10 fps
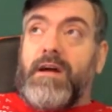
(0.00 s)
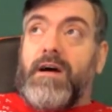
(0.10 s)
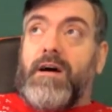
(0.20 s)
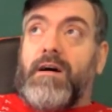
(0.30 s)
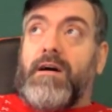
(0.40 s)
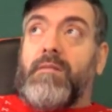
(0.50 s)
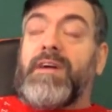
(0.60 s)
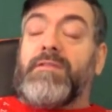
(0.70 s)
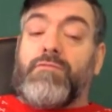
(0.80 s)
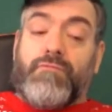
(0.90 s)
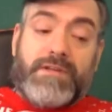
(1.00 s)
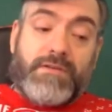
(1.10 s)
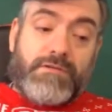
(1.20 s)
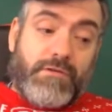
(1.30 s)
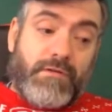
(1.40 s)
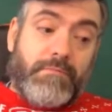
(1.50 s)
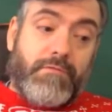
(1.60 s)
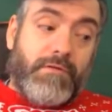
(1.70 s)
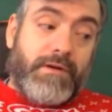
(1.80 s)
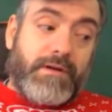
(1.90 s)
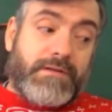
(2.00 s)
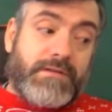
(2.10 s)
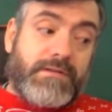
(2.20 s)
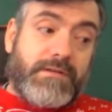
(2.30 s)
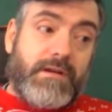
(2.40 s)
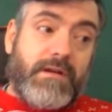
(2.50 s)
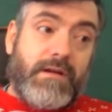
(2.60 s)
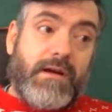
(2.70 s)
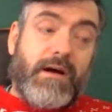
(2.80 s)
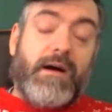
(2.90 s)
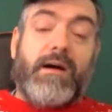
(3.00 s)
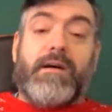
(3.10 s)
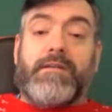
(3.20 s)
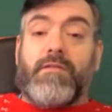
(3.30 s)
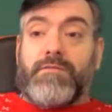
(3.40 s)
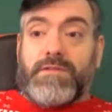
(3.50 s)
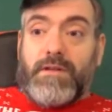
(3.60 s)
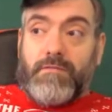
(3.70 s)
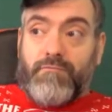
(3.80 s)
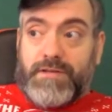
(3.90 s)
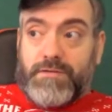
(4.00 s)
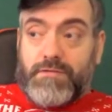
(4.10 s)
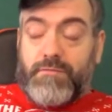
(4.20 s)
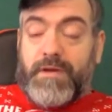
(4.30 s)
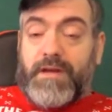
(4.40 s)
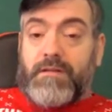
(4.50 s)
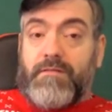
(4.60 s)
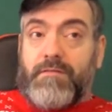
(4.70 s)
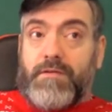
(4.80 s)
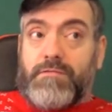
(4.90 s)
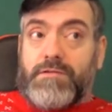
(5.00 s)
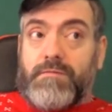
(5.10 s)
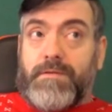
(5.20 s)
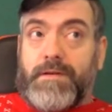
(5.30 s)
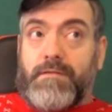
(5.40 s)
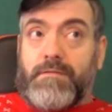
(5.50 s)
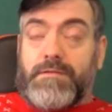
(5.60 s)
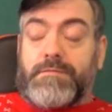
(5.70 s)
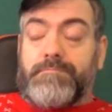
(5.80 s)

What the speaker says: I do research on the products and obviously research for making the YouTube videos.